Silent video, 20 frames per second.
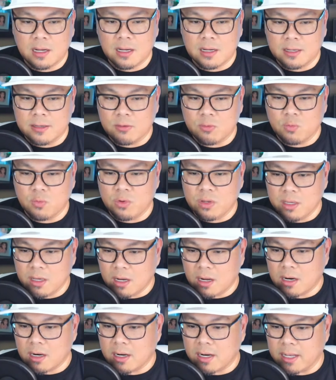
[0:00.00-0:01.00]
we
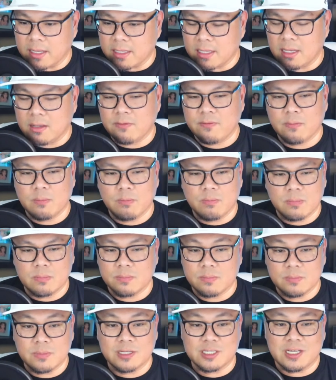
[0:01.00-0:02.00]
are, I think,
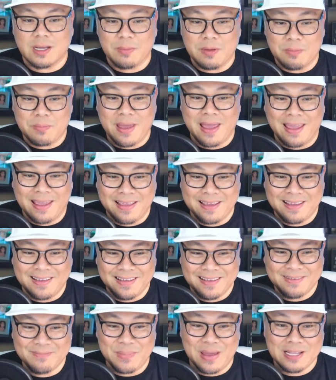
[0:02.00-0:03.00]
this coming May,
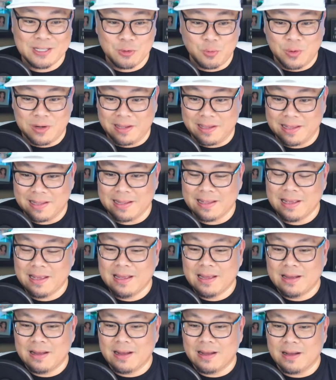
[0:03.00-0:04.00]
May 20th.
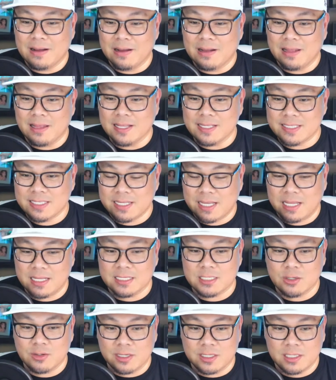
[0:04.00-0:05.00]
Lisette
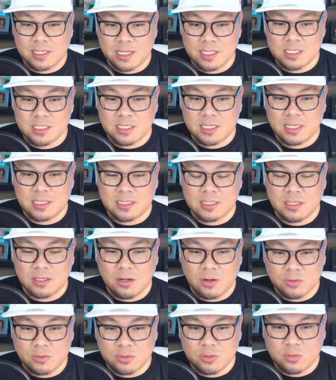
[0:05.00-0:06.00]
is going to teach it.
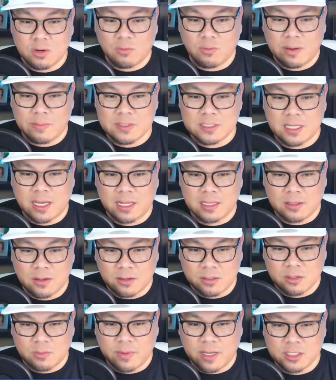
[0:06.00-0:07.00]
Go to our website,
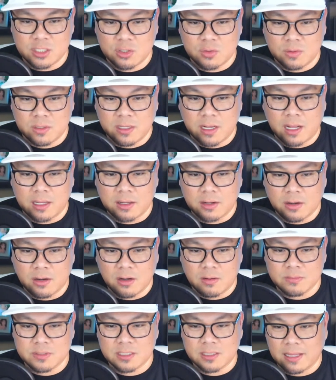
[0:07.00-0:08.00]

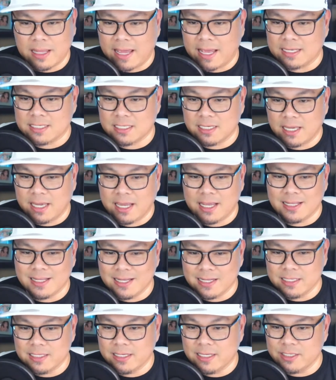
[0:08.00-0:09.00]

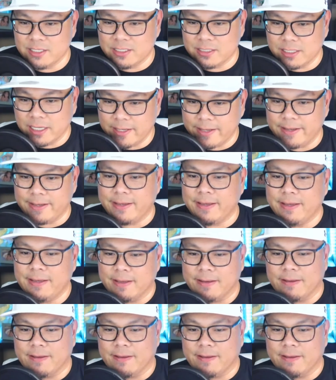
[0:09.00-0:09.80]
drmikechua.com/ADDC.